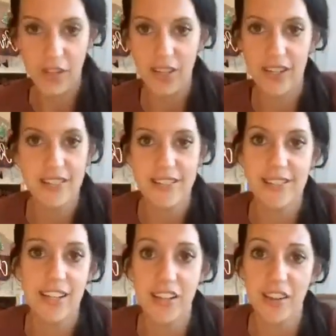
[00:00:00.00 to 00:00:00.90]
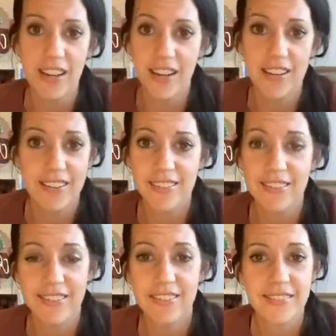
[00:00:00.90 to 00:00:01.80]
We couldn't decorate
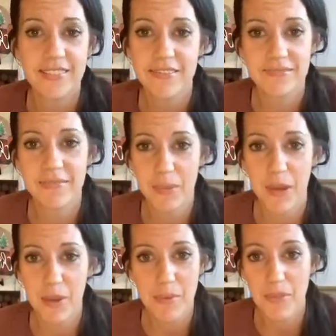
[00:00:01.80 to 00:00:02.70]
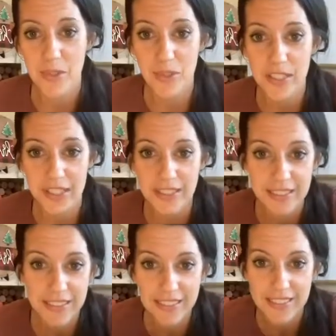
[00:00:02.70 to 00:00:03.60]
the bottom of the tree.
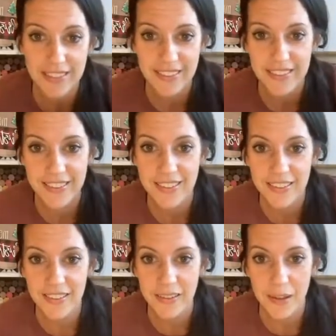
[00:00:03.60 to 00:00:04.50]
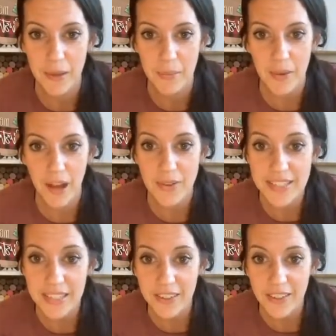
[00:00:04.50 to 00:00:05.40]
I
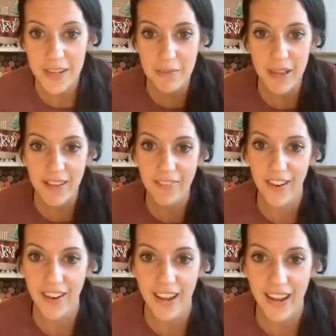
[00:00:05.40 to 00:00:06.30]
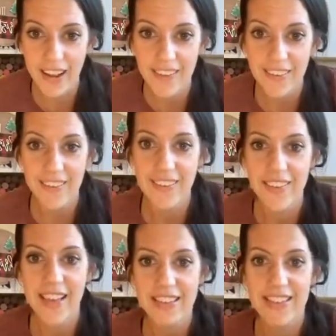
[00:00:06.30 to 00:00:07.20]
always decorate on Black Friday.
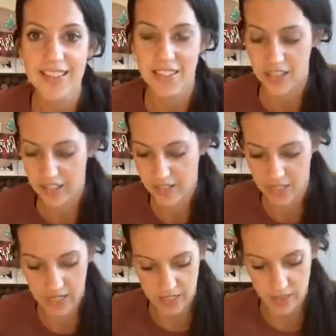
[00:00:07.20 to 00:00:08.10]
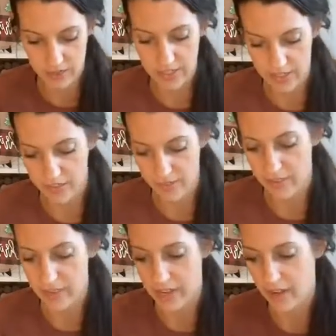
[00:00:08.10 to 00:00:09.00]
Oh, that's such a good day to do it. I
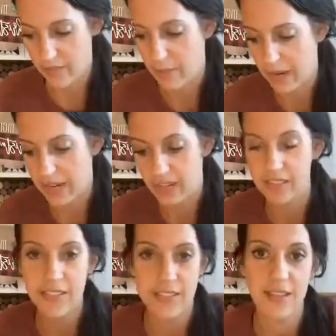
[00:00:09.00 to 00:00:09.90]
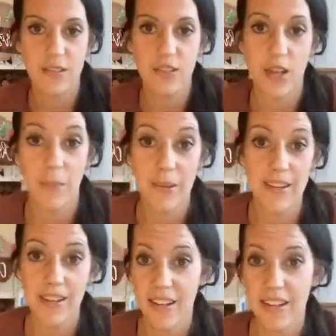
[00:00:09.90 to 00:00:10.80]
feel like everybody else is out
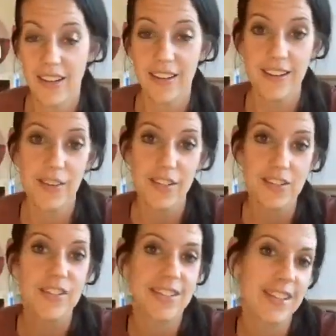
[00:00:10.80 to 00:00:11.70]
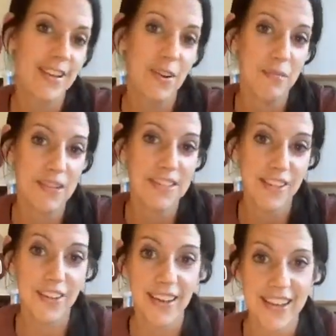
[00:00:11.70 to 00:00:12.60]
shopping and you can just stay home and
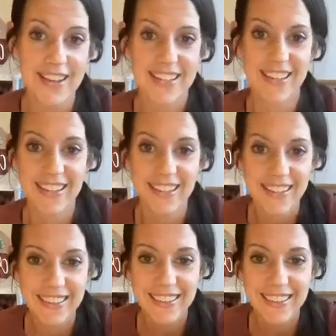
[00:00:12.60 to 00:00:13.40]
decorate.